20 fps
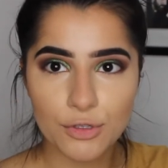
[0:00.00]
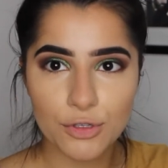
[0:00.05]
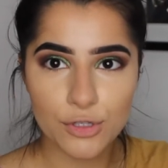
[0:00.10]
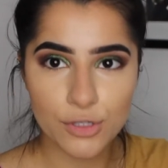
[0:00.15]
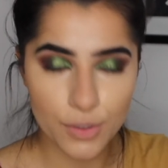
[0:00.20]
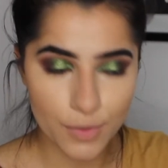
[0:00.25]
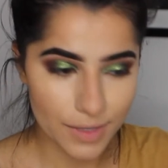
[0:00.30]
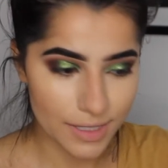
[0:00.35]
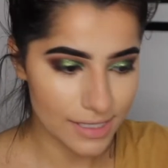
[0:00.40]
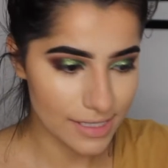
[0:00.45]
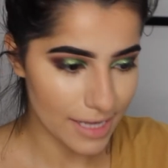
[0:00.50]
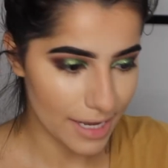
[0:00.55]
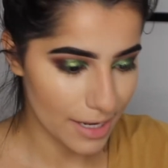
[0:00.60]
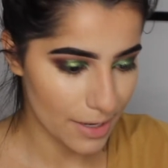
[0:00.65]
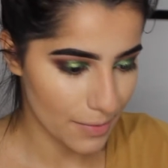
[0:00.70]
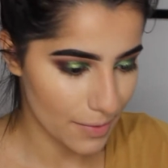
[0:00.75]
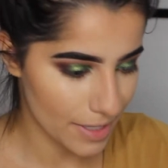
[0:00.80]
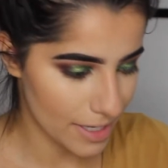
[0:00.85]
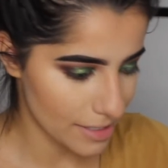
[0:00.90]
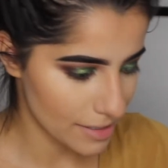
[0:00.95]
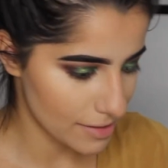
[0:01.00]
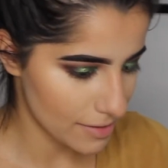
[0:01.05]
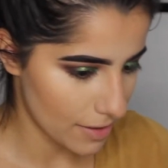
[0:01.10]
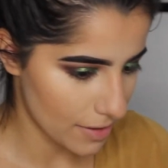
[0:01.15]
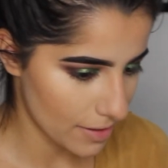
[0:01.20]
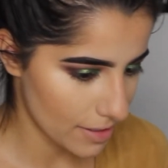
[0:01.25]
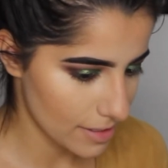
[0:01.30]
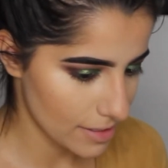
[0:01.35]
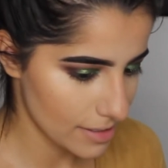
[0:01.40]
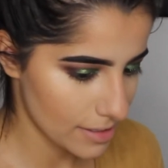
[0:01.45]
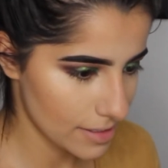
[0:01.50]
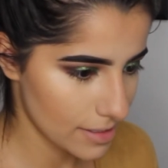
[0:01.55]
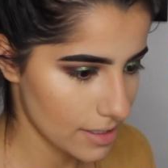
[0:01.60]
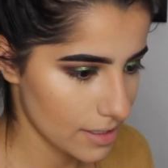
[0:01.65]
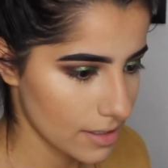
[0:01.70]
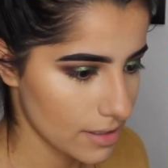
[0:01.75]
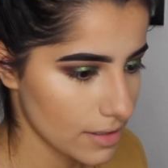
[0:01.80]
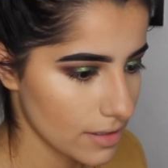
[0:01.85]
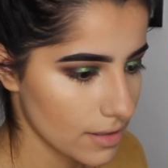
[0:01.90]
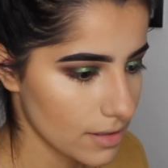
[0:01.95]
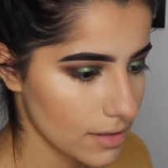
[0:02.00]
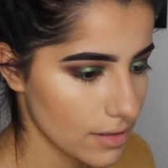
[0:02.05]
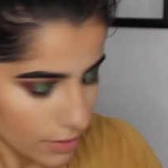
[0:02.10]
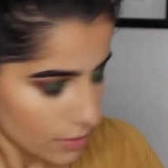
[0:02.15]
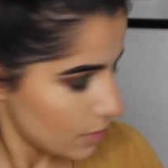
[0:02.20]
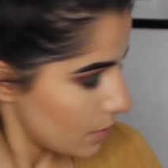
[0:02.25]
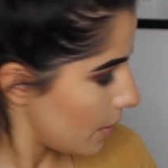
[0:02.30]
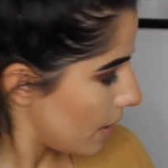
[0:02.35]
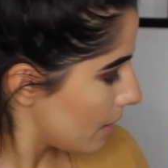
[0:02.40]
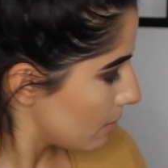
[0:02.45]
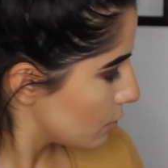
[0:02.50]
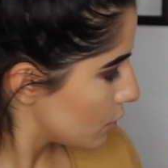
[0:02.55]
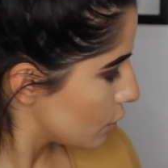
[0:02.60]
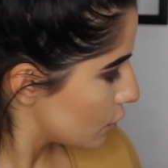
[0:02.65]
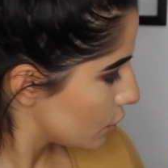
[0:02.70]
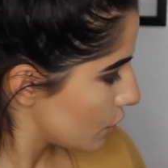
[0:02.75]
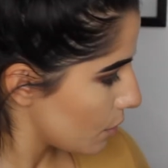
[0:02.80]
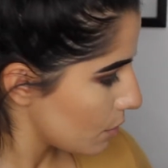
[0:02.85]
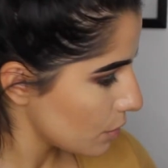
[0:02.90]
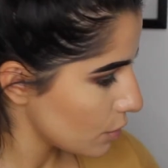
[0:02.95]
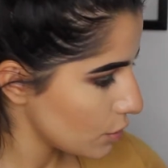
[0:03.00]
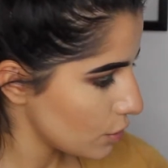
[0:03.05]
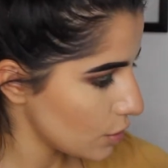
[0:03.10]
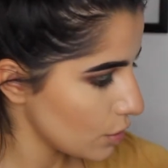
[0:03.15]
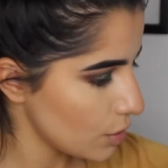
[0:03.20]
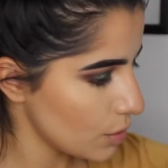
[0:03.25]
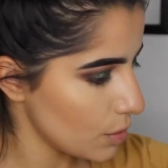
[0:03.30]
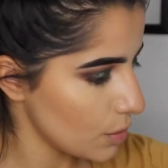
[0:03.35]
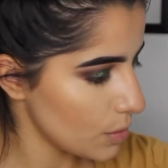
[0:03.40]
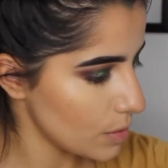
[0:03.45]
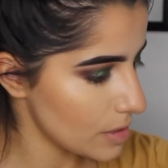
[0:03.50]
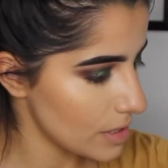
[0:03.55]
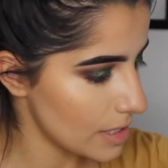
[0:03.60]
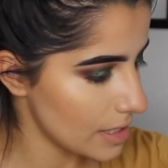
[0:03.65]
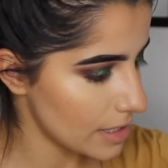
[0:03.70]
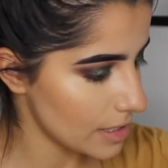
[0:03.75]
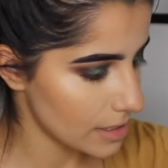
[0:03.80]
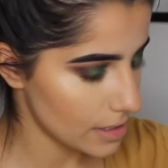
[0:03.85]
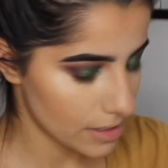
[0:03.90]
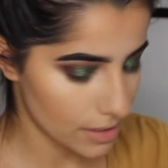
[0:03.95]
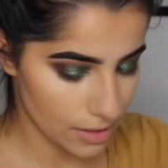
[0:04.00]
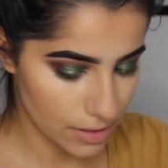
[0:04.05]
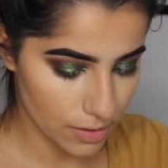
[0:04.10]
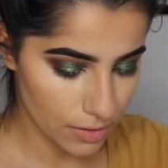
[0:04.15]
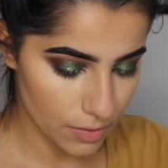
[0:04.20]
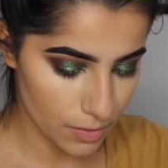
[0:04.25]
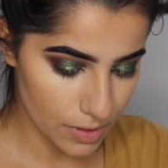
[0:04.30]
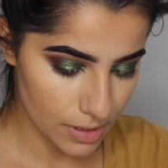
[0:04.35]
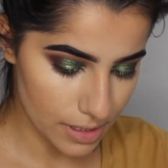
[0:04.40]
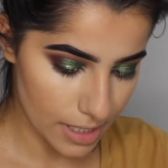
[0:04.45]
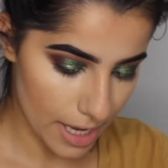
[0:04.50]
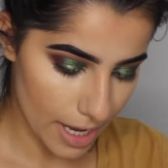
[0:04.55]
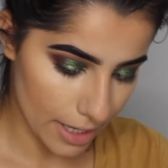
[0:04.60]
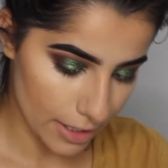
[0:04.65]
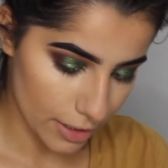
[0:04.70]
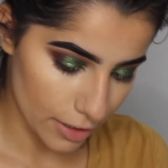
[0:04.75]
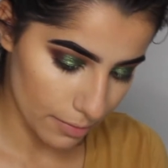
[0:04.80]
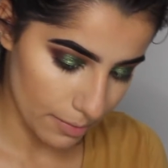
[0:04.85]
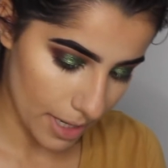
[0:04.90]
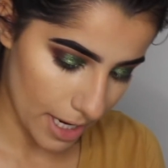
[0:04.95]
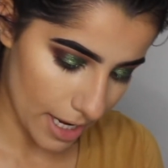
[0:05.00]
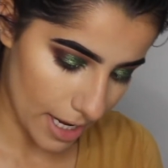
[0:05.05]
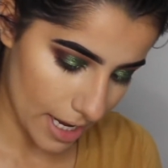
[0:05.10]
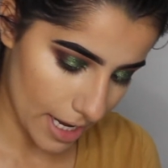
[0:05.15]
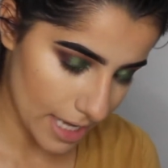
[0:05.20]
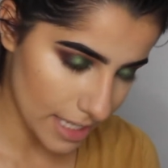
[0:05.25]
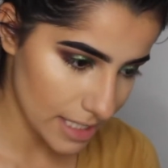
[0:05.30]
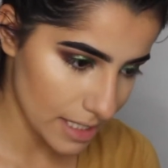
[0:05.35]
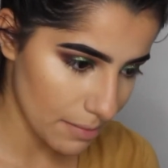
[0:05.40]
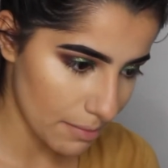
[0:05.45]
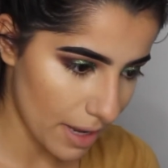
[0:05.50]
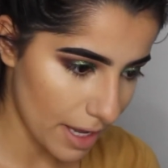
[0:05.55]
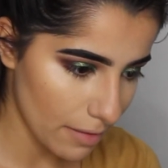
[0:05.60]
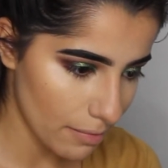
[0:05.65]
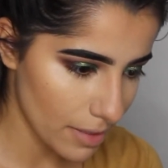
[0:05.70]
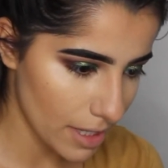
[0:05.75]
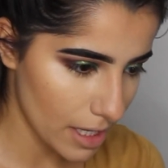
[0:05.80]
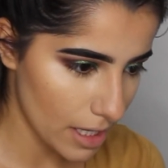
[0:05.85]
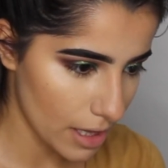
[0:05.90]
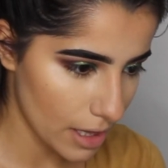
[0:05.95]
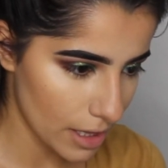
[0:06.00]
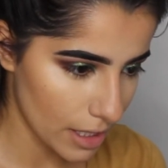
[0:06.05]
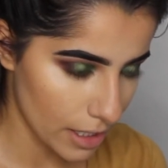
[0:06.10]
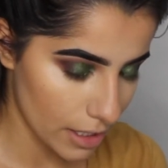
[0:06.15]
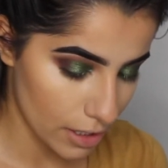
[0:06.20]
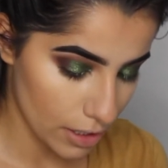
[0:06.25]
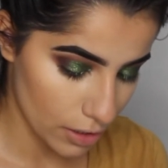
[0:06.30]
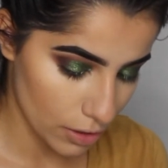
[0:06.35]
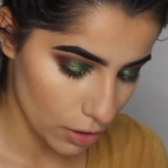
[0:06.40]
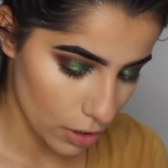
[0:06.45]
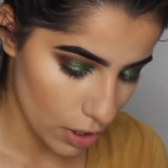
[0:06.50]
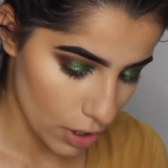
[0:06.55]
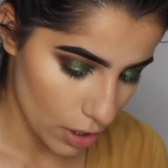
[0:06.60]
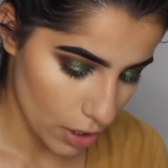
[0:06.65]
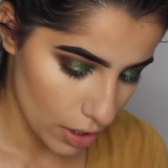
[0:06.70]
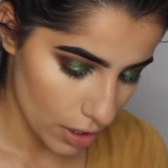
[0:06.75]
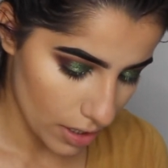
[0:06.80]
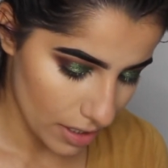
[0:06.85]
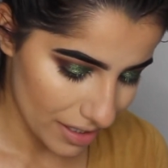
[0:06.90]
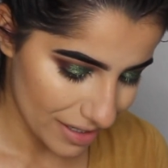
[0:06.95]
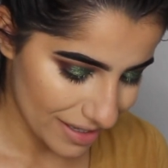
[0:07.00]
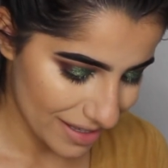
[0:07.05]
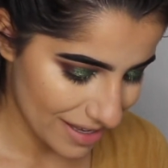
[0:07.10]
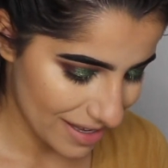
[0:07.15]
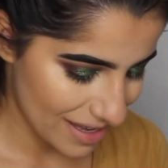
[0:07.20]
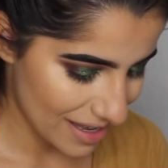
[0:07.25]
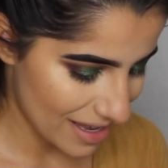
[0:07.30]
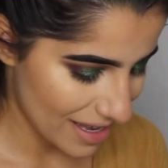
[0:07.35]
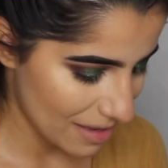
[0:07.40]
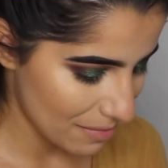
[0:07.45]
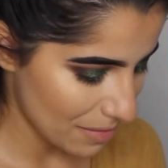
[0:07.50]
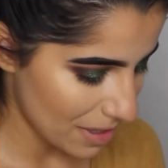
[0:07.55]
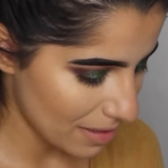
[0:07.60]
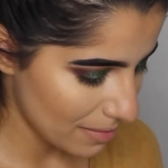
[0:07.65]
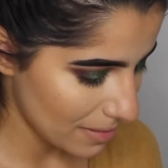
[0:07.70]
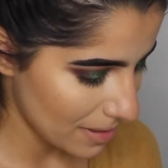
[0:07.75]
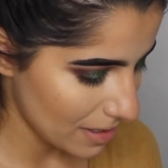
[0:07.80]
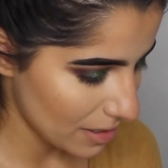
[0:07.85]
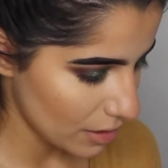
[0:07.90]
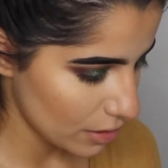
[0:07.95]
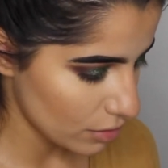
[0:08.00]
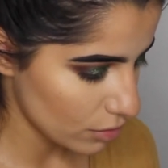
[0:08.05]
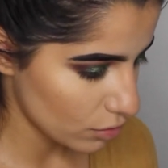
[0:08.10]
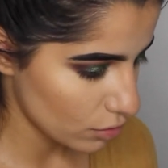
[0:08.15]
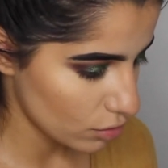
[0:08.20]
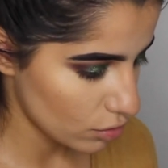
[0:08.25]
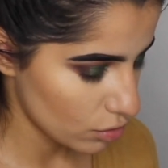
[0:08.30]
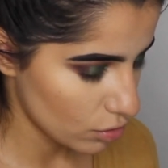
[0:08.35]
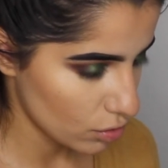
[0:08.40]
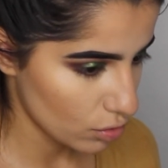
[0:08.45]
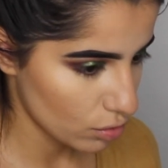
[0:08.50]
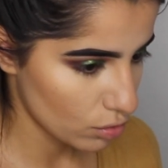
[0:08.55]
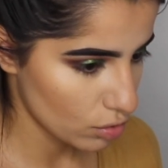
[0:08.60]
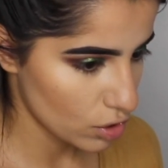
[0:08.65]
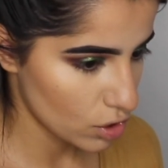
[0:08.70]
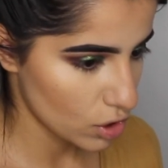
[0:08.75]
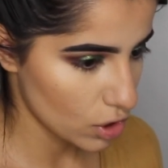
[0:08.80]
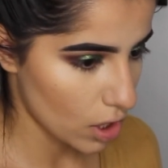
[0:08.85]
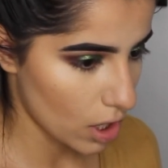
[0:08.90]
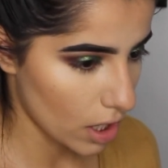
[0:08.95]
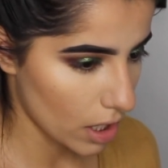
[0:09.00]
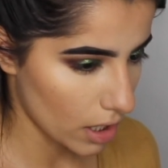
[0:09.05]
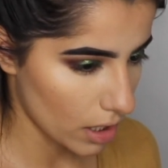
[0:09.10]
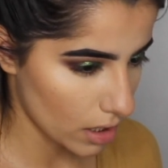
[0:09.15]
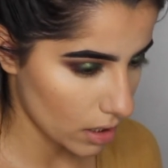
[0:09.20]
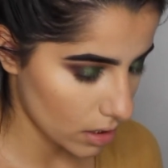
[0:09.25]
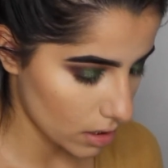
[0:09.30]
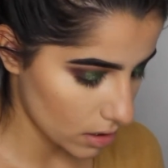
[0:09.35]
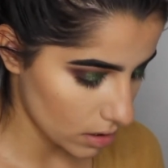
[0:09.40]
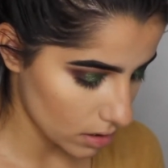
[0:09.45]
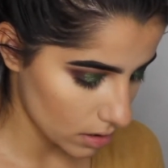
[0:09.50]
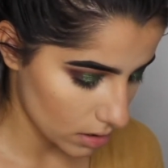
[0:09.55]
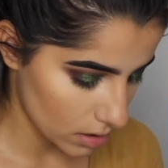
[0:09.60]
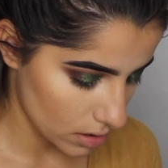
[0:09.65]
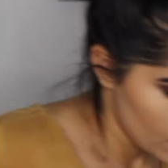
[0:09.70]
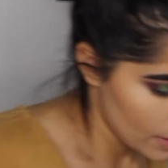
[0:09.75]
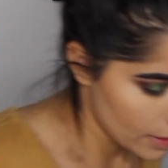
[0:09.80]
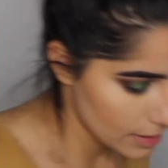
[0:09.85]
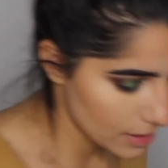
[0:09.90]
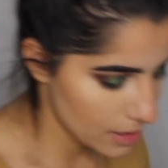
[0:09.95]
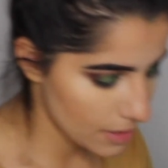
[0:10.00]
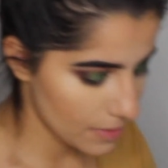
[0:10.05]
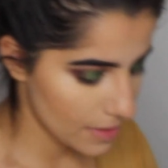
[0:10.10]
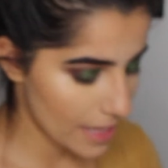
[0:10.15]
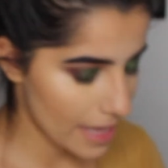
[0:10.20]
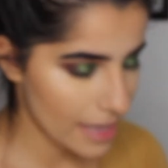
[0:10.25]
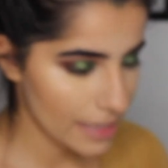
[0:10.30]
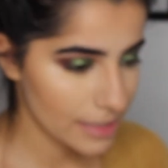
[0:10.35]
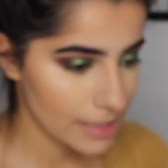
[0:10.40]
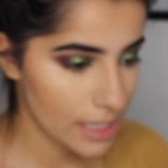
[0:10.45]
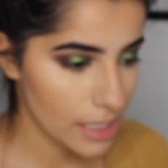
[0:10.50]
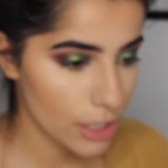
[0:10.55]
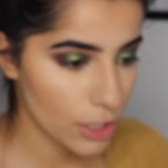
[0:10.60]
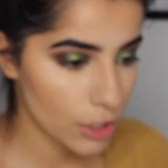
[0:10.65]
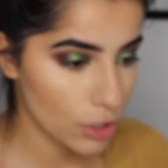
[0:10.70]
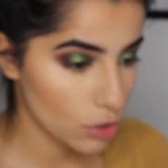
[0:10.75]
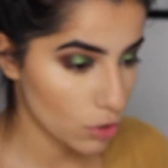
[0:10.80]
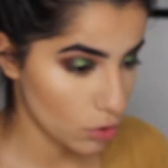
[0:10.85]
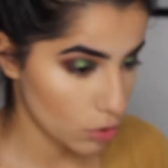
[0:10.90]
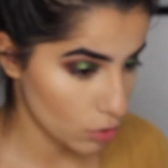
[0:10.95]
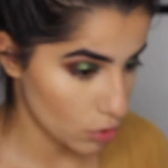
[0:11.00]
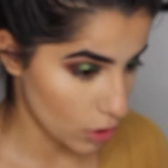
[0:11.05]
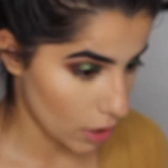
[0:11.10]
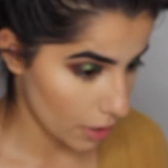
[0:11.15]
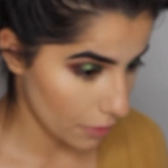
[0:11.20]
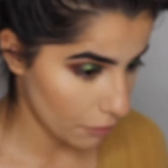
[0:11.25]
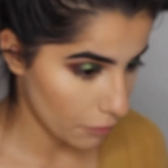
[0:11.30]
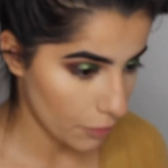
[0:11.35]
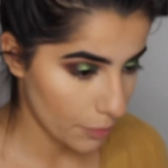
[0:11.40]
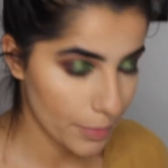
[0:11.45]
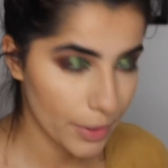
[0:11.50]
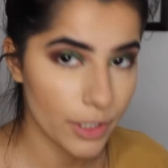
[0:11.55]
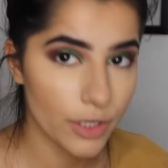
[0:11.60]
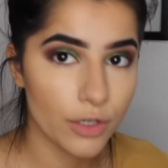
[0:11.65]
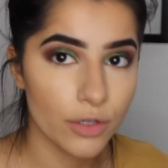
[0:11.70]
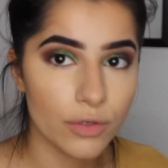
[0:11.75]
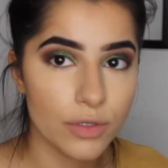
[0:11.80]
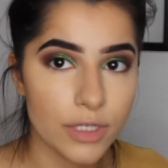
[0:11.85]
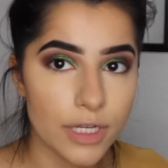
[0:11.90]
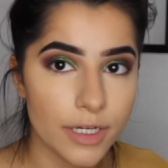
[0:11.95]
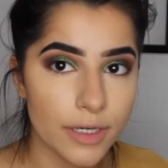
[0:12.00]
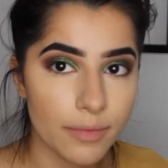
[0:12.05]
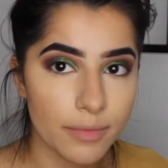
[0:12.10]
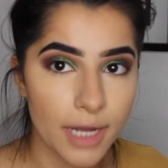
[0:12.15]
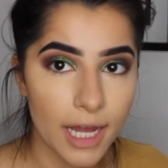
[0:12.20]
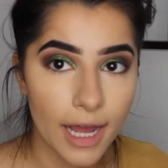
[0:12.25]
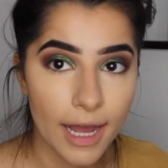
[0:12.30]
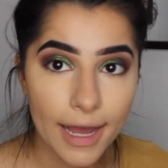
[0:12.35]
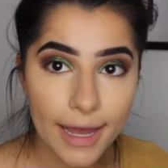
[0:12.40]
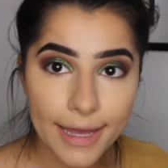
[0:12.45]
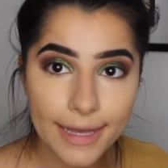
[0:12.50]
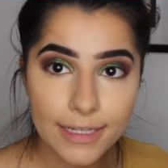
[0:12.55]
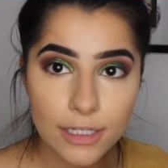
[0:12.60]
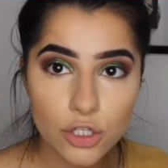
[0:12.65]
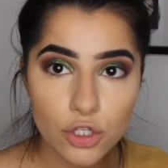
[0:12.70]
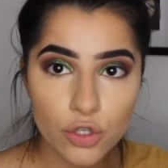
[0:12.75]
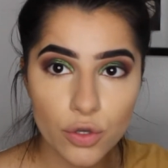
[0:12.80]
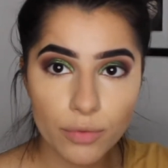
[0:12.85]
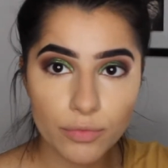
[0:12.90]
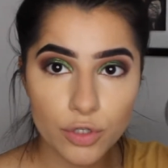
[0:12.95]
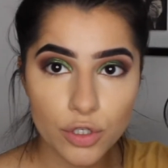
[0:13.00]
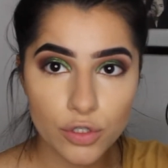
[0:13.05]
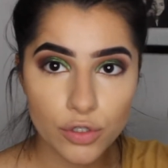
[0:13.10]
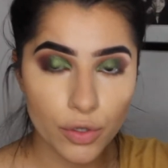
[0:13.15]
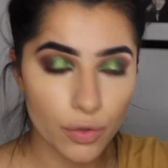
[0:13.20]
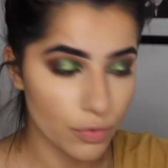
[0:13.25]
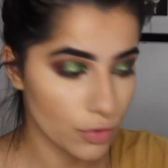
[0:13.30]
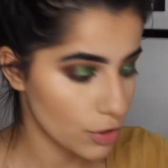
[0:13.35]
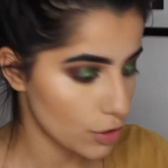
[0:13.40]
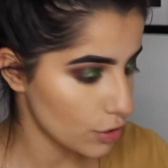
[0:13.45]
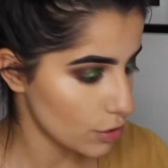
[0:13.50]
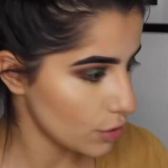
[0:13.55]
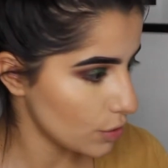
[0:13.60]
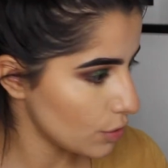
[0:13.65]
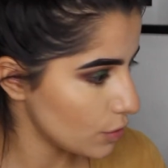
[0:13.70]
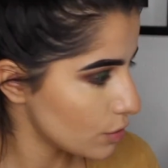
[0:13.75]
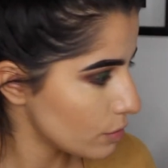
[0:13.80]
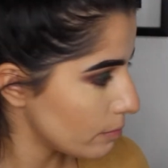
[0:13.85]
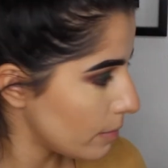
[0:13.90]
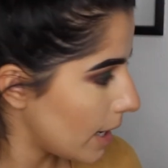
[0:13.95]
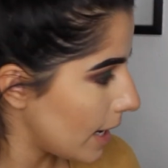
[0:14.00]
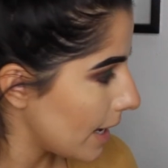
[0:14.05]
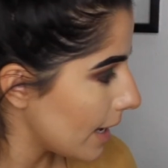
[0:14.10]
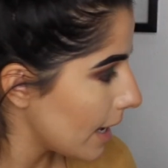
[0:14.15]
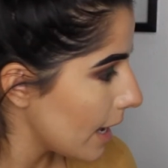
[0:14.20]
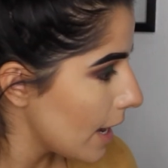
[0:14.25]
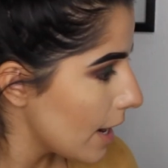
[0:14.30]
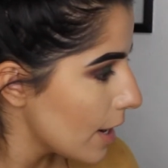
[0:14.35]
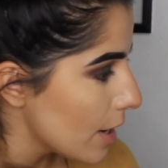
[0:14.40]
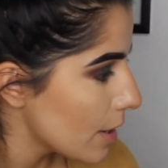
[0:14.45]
So excited when I saw this. So I'm just going to use this to set under my eyes. It might be a little, yeah, it might be a little too dark. Okay, so that's a little too dark for me to use under my eyes, so I'm just going to use my